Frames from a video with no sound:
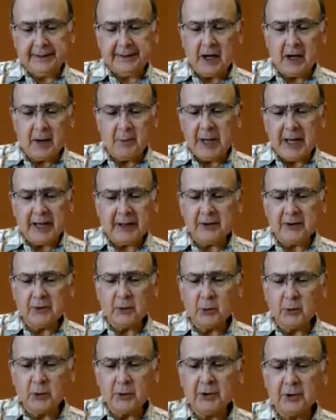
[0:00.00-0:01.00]
Got back to the
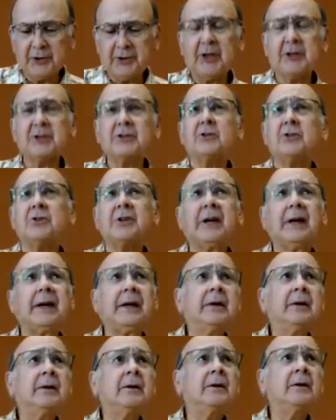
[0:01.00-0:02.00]
world
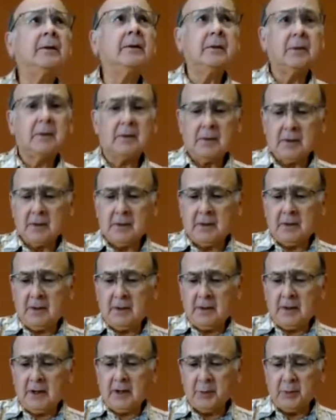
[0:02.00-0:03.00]
yesterday.
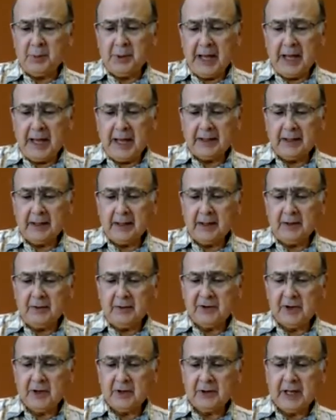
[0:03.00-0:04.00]
Unpacking,
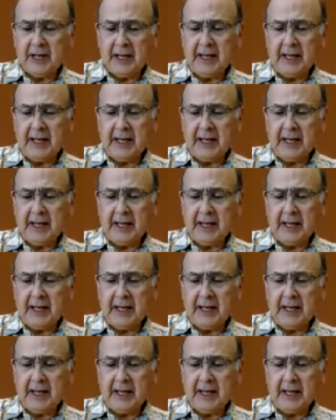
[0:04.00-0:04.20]
found a